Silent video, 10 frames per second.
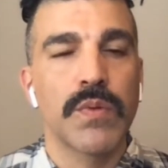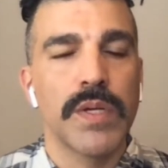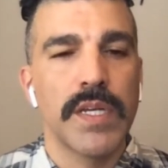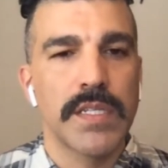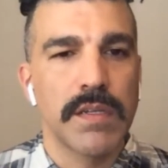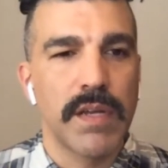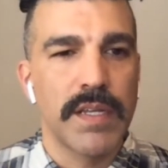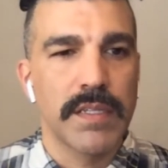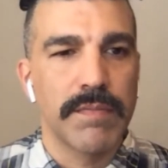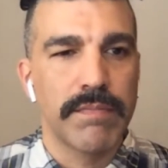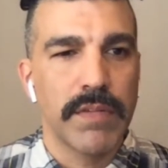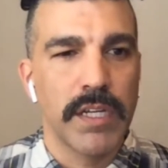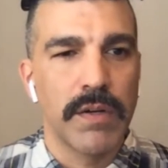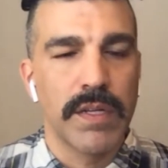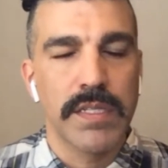we as
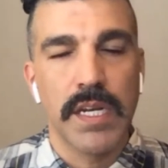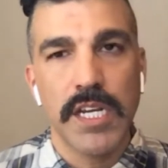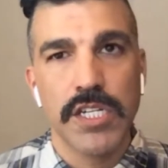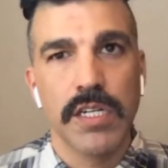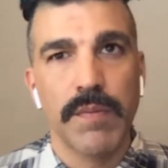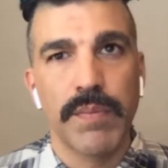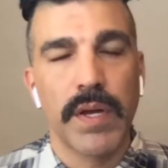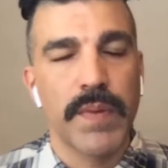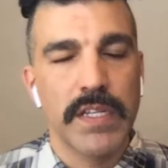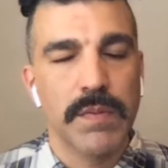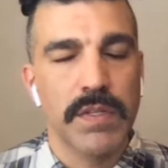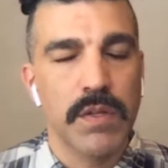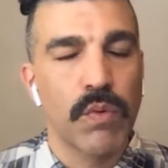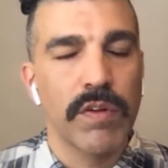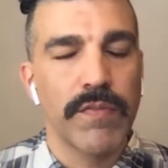a nation and possibly as
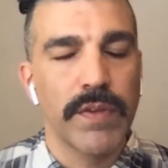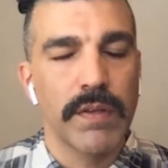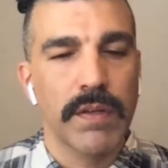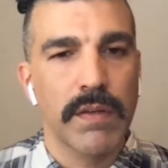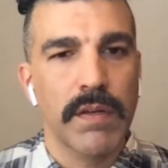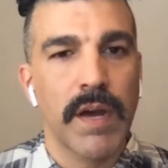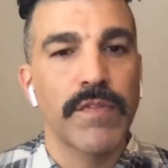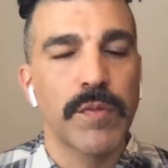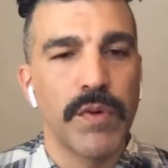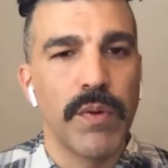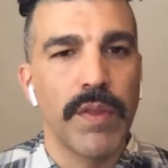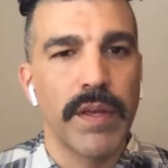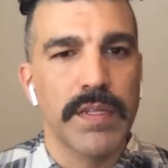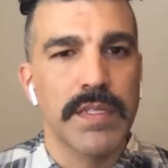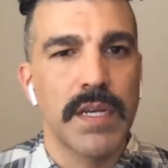the world feel comfortable with
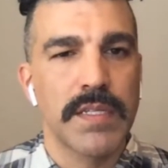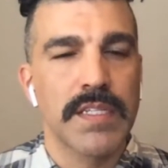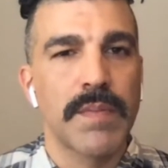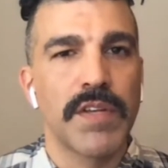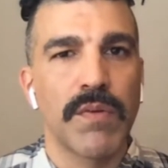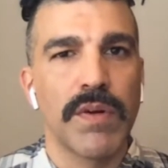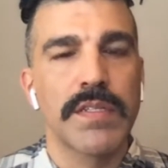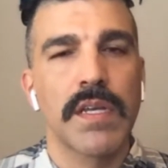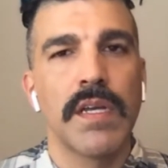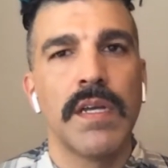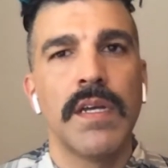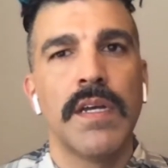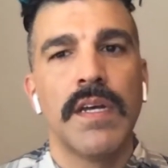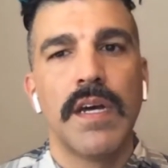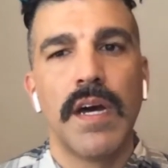as accepting risk.
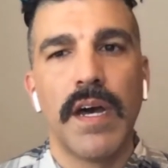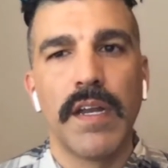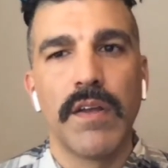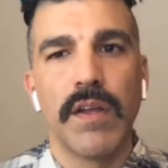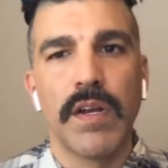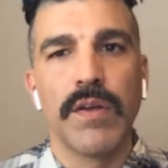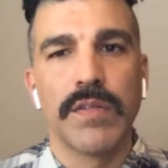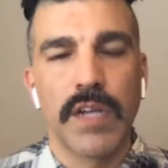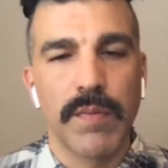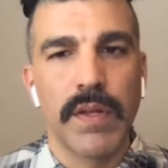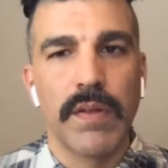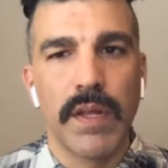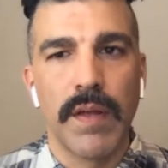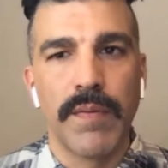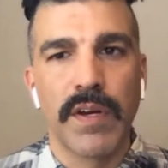I know you're talking about
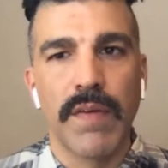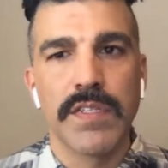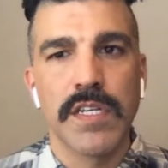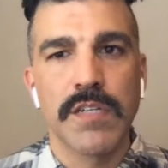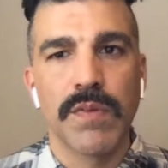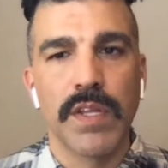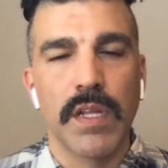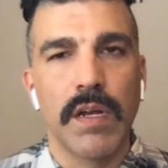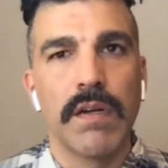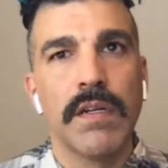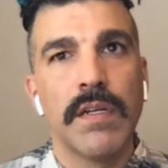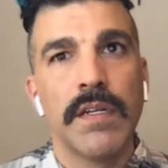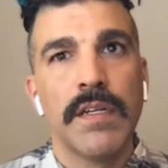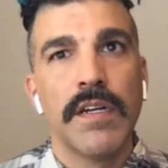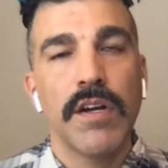your conversation with Elon
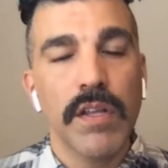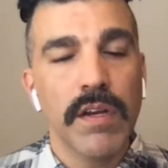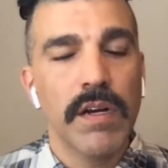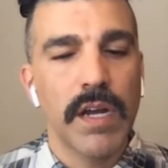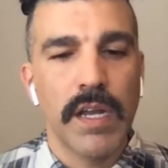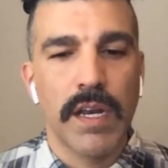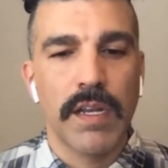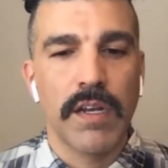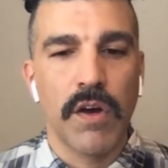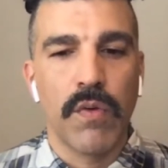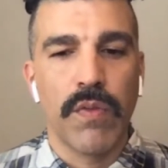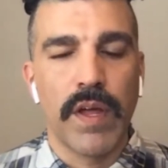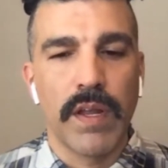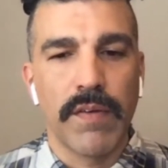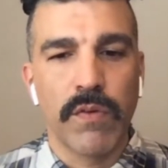earlier, and
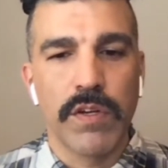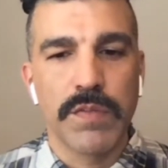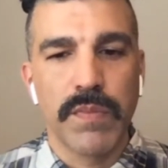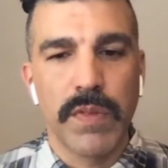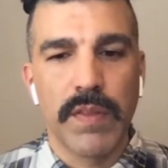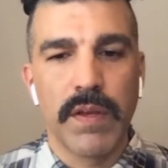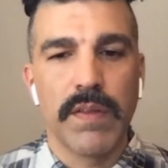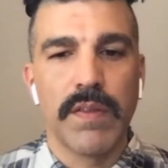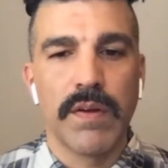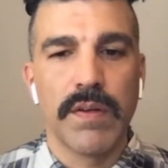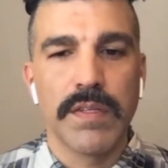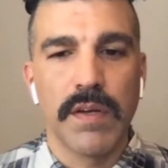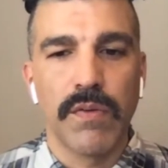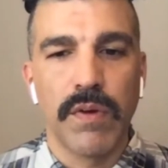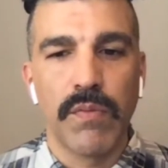that of course there is
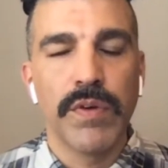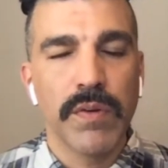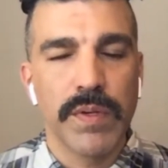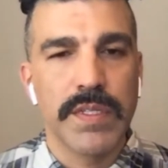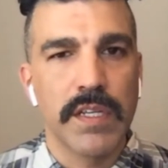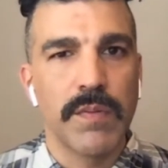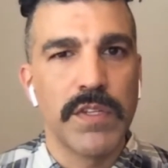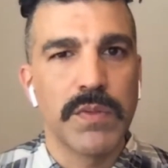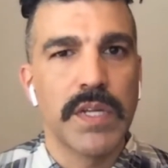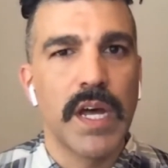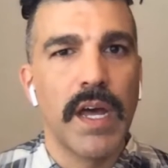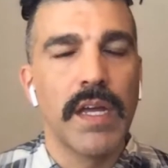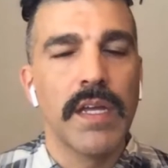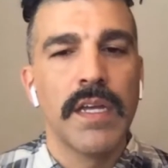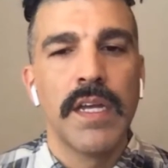a real risk that humans will die,